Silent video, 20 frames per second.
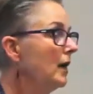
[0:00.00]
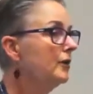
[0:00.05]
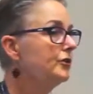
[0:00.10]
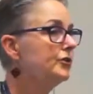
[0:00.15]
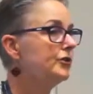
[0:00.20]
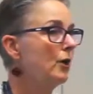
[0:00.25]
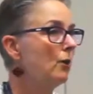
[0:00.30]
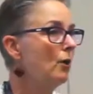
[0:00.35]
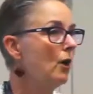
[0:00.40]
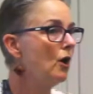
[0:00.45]

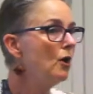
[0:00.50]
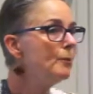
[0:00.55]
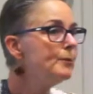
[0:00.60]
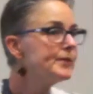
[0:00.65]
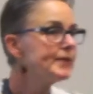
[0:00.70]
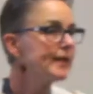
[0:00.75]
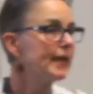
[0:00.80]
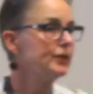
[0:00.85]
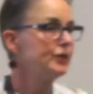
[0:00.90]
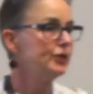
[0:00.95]
So
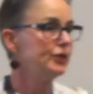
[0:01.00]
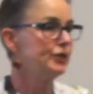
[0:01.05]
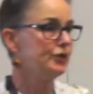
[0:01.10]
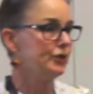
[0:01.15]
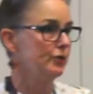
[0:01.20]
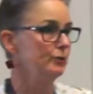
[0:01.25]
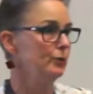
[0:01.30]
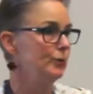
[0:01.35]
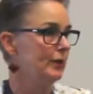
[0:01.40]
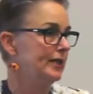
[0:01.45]
urban sketchers
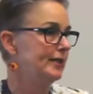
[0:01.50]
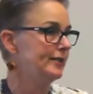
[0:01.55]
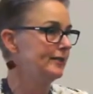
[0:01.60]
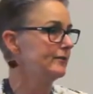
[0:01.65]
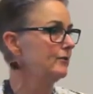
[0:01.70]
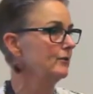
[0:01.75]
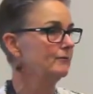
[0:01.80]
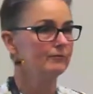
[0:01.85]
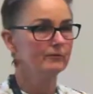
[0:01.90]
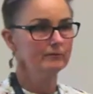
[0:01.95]
do
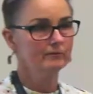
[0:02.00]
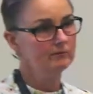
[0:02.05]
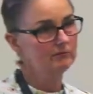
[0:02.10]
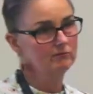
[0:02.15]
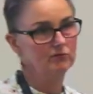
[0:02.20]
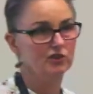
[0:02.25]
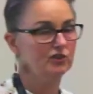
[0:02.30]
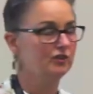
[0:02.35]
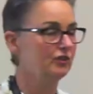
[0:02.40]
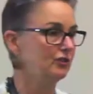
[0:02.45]
this
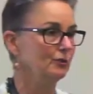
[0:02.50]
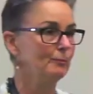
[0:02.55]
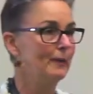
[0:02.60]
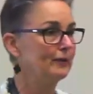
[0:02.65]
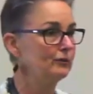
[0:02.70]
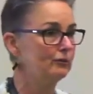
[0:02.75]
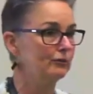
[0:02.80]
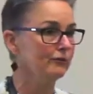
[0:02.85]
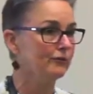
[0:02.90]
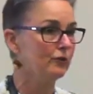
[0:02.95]
just as a
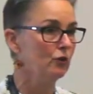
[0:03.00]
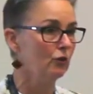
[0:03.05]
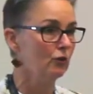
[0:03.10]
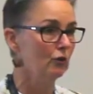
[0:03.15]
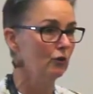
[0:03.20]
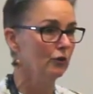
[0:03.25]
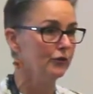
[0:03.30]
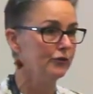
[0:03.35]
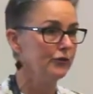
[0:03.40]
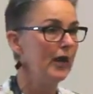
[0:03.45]
matter of
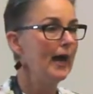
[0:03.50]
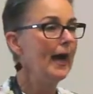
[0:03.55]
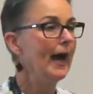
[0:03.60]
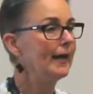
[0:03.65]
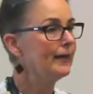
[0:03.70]
course,